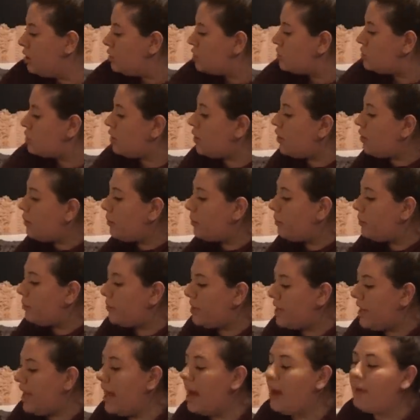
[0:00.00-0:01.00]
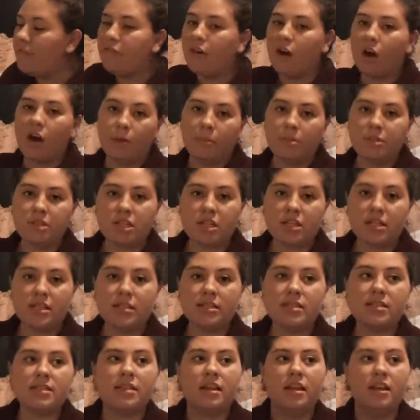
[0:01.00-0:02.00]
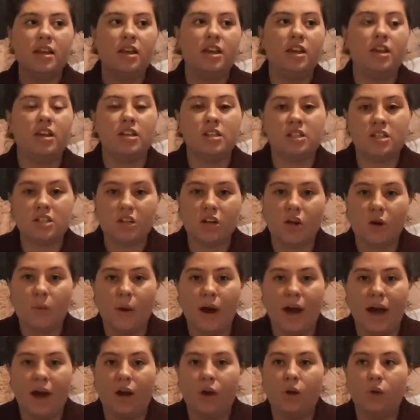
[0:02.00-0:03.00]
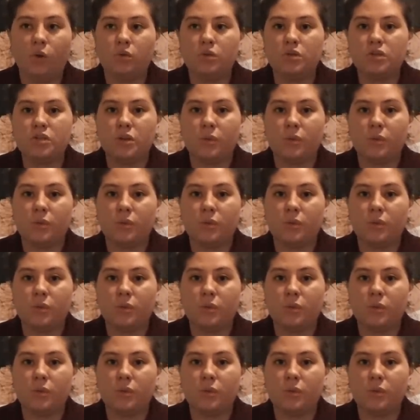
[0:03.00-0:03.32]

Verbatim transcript: So we have options to go out.